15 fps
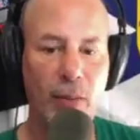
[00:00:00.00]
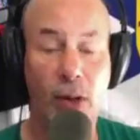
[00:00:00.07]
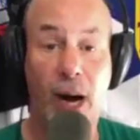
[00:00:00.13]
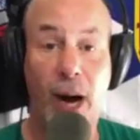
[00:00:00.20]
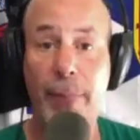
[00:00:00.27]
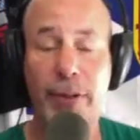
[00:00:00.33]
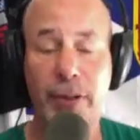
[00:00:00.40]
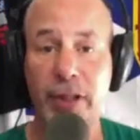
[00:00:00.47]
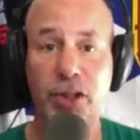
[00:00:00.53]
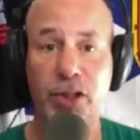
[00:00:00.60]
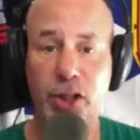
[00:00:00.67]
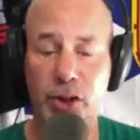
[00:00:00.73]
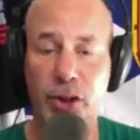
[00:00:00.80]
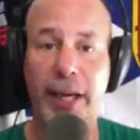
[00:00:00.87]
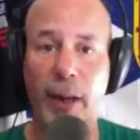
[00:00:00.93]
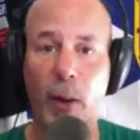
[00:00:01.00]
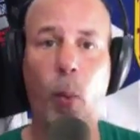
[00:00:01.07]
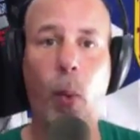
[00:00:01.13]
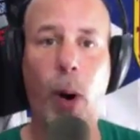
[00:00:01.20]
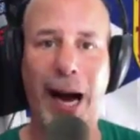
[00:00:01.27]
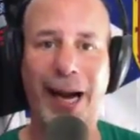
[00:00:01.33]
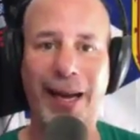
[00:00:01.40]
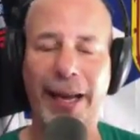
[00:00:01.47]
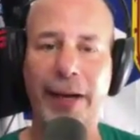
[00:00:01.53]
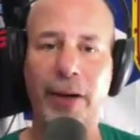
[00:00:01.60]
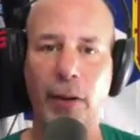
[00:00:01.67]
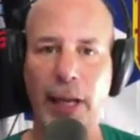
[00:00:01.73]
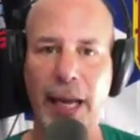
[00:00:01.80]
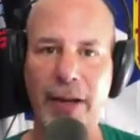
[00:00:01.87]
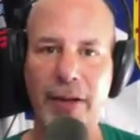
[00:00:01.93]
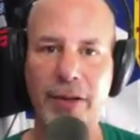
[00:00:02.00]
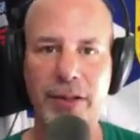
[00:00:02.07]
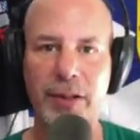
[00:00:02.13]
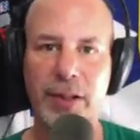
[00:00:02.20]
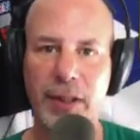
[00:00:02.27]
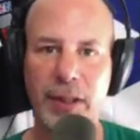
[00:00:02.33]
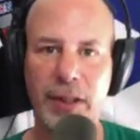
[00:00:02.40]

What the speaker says: Well, obviously, she should get a wide-angle lens.